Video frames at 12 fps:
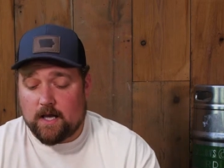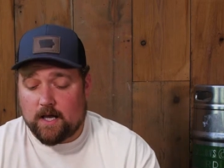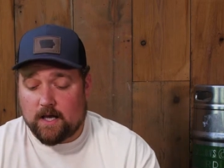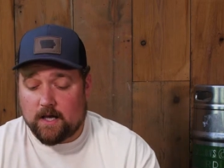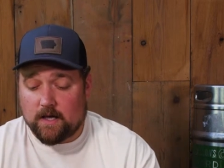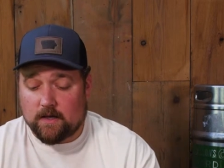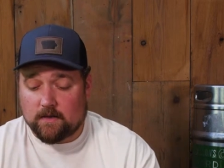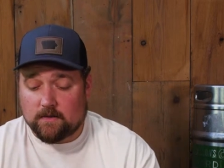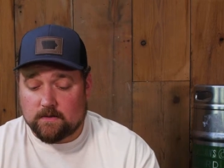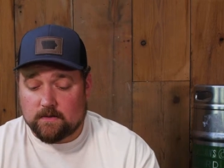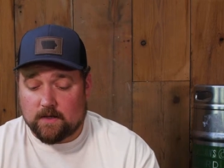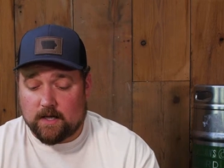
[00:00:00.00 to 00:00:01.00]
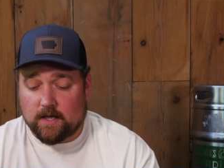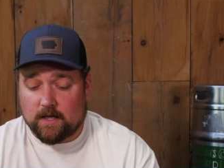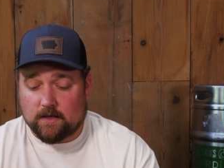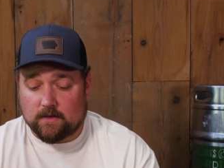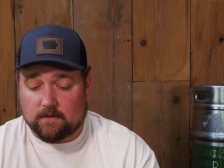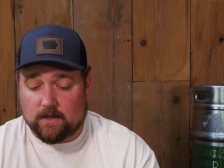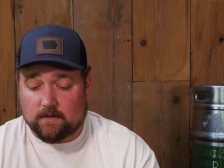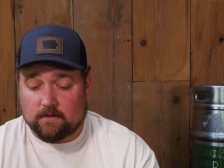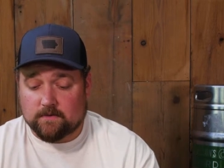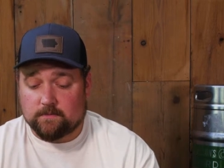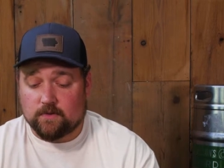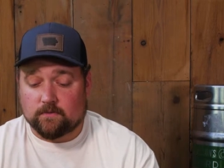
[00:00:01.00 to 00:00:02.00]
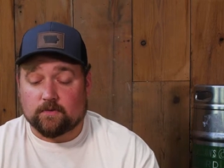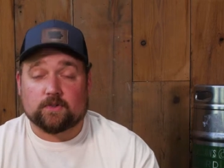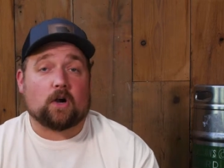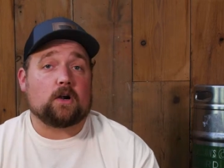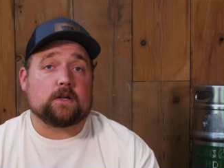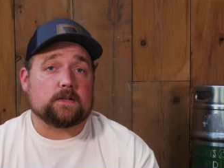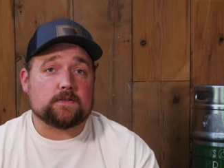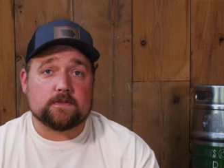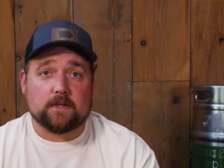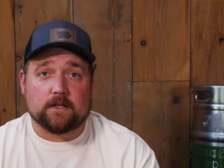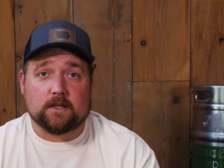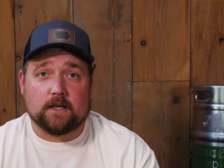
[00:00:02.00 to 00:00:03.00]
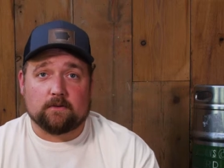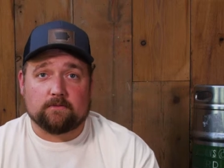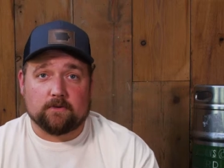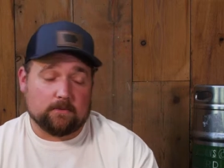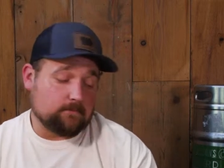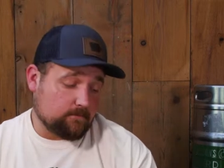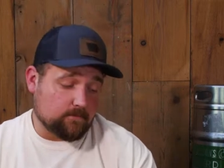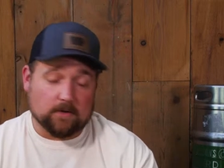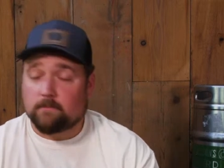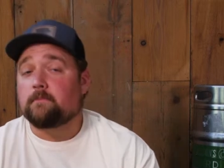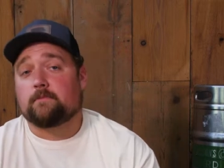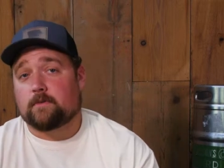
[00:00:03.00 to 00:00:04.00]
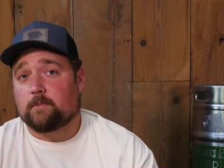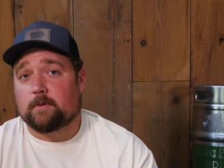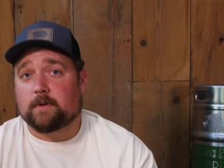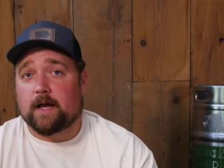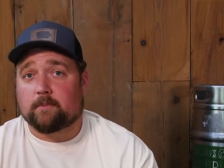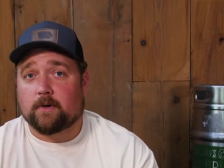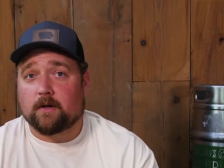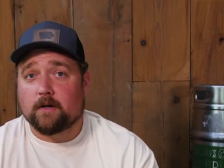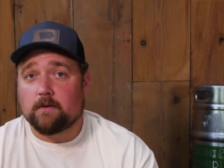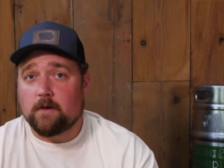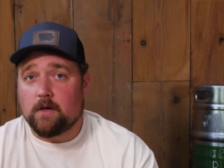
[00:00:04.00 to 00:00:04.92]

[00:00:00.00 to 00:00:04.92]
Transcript: and and and this beautiful tartness that you get from from from the blackberry.